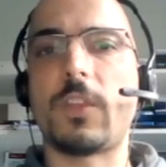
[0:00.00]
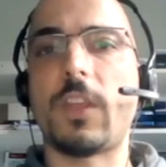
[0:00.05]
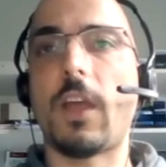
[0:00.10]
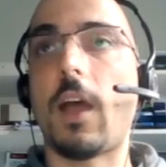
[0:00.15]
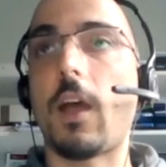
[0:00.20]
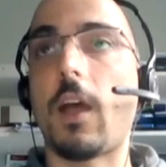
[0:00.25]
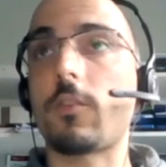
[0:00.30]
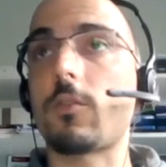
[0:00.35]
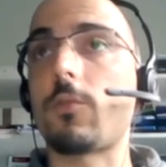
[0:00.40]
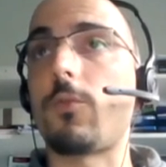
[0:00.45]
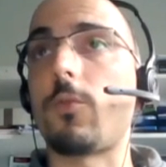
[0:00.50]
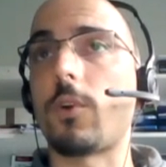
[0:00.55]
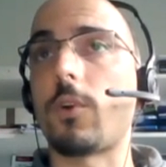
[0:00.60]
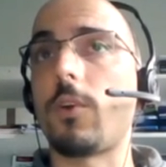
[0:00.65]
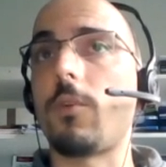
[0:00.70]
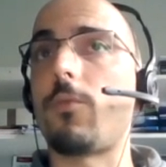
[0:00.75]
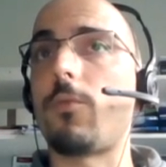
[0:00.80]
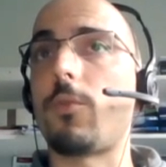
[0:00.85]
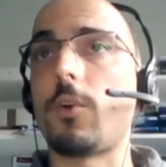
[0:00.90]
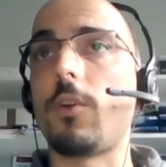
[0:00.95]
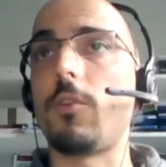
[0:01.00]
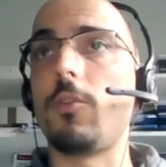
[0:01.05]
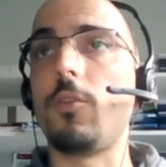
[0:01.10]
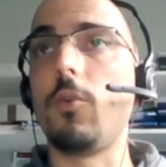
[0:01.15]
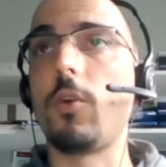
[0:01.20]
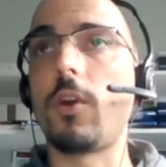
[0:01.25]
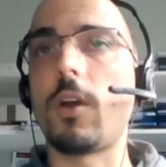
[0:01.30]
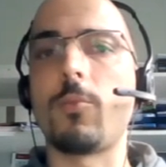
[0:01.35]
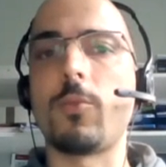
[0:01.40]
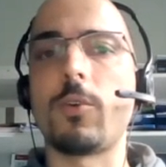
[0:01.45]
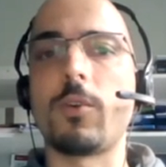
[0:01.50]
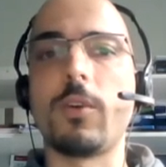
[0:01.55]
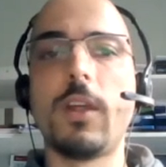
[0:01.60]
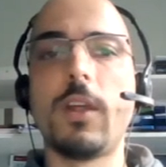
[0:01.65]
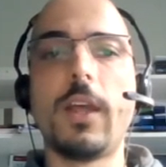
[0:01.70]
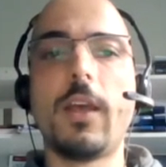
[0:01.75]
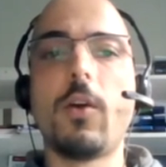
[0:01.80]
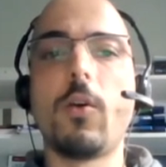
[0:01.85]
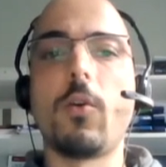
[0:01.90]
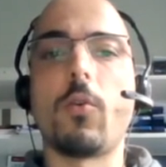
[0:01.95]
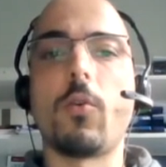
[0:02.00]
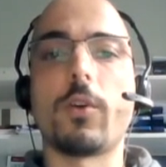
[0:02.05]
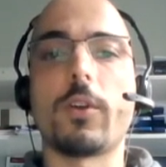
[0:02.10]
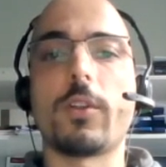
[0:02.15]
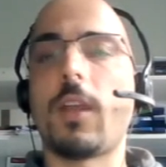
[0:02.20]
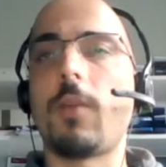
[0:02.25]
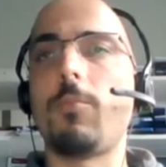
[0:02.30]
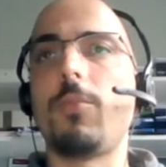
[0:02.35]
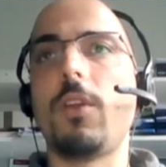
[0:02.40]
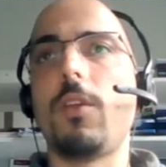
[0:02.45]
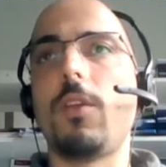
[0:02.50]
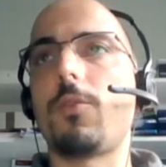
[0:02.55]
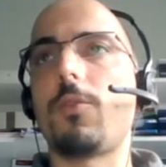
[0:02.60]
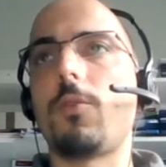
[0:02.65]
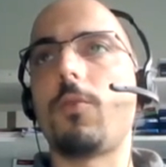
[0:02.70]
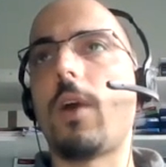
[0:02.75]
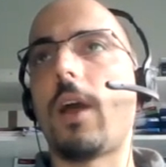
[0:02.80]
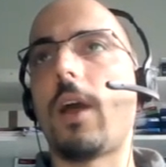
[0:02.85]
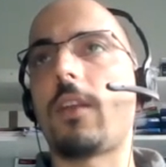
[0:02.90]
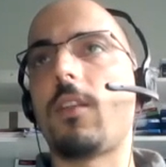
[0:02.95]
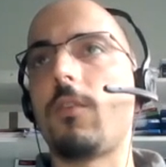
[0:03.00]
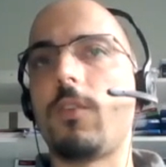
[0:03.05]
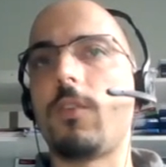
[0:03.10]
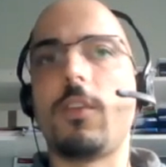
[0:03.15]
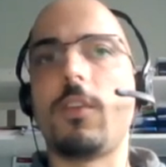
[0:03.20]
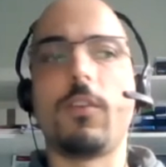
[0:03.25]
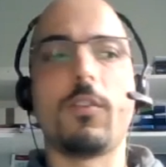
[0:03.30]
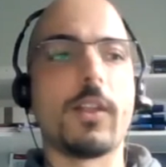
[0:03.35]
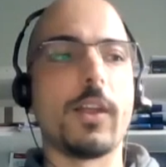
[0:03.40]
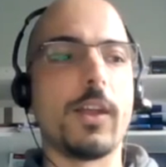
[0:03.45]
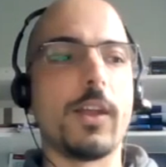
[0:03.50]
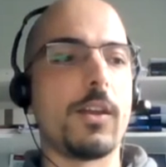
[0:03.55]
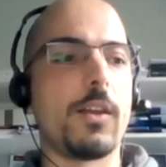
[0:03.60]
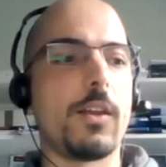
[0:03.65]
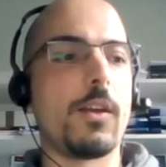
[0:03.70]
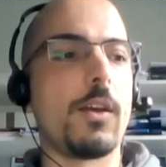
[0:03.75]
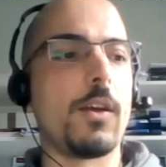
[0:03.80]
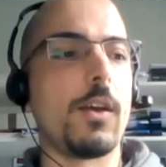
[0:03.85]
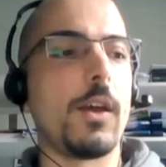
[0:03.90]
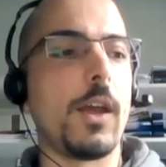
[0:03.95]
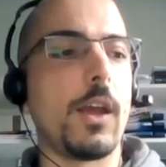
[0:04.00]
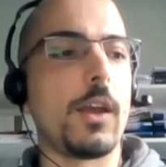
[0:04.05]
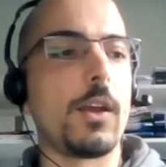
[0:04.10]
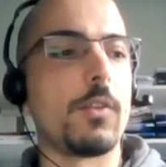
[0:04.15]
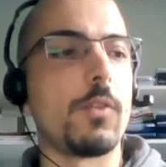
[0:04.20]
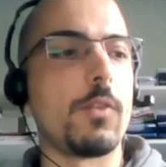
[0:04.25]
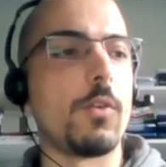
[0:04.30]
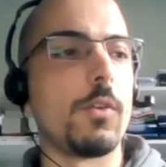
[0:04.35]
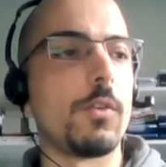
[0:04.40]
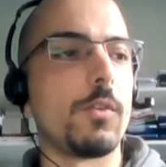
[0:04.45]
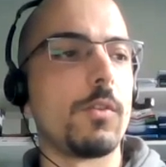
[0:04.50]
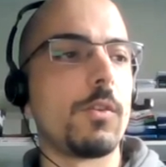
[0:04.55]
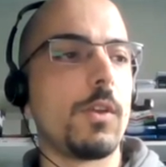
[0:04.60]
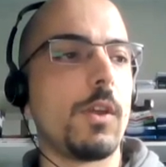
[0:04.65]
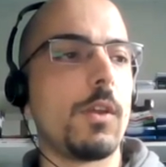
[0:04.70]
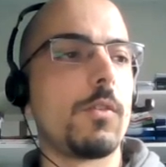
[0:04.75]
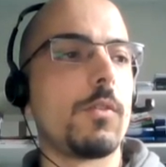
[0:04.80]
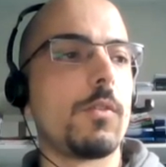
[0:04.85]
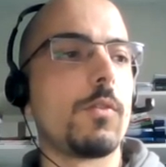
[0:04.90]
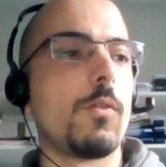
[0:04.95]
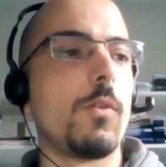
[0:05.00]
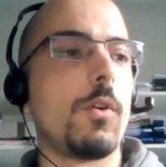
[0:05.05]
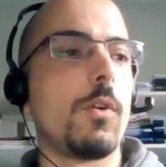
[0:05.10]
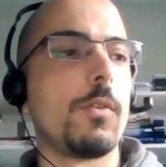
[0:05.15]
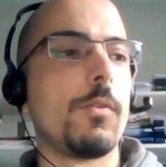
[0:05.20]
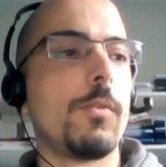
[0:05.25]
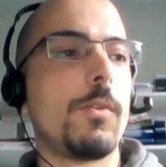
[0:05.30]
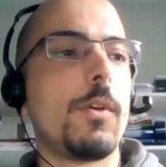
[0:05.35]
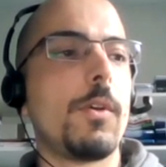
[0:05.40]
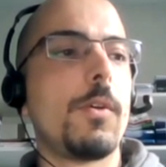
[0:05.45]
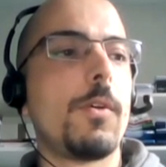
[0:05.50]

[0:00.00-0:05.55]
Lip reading: task for a newcomer, or it can be through activities like hackathons and so on.